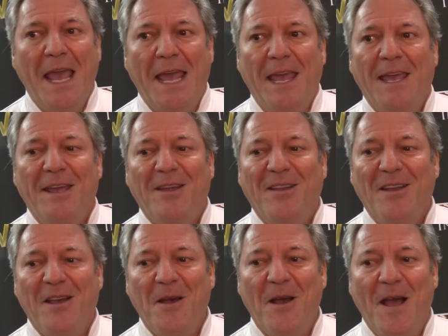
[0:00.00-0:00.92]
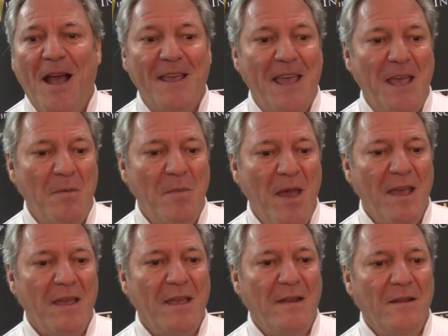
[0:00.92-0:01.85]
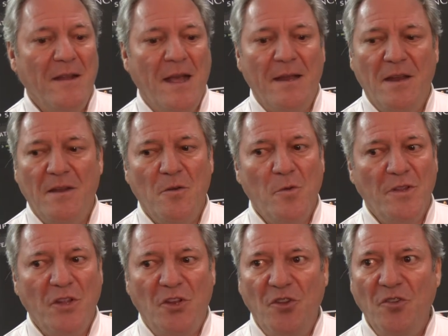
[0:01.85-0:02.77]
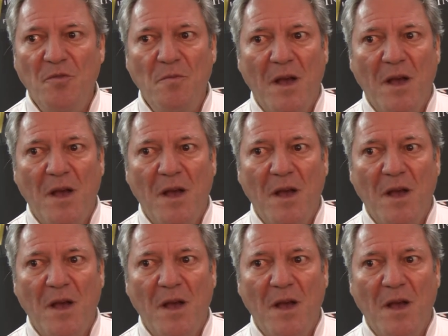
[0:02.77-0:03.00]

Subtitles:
and I came back, and I didn't know what to do.